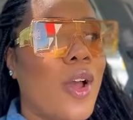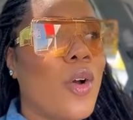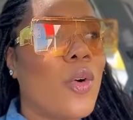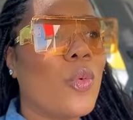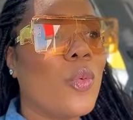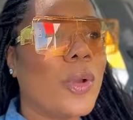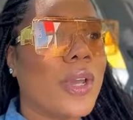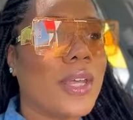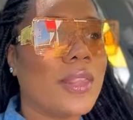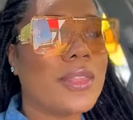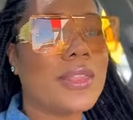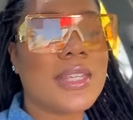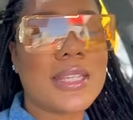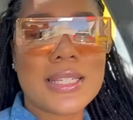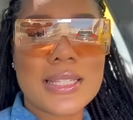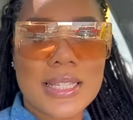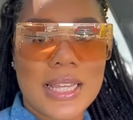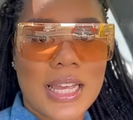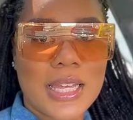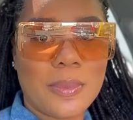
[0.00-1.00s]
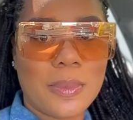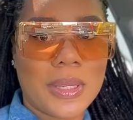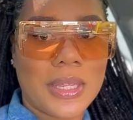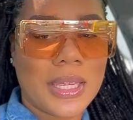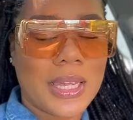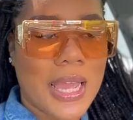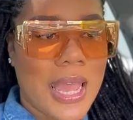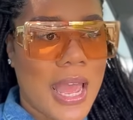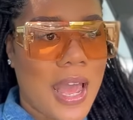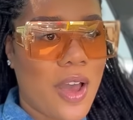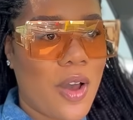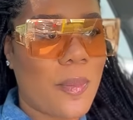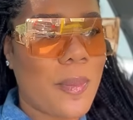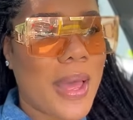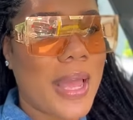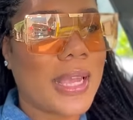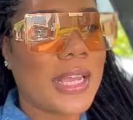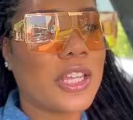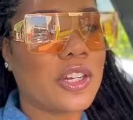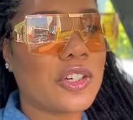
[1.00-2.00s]
with the sun being out
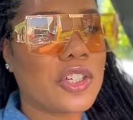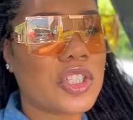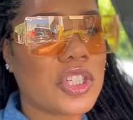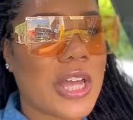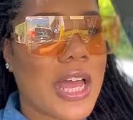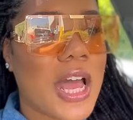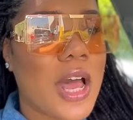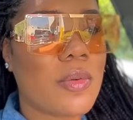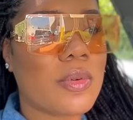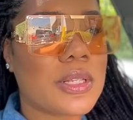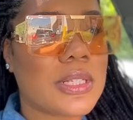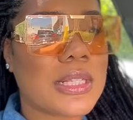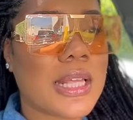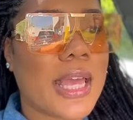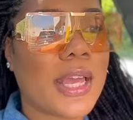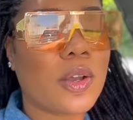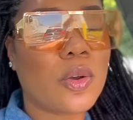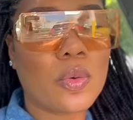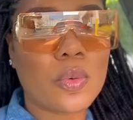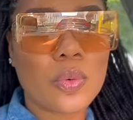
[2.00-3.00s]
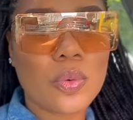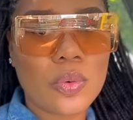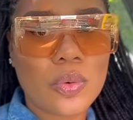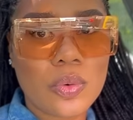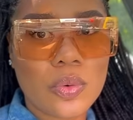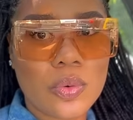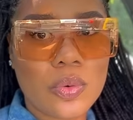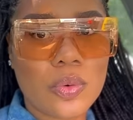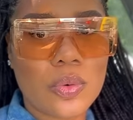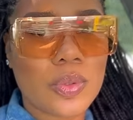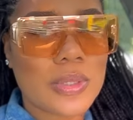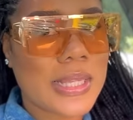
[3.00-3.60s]
my inner child was like "Ooh,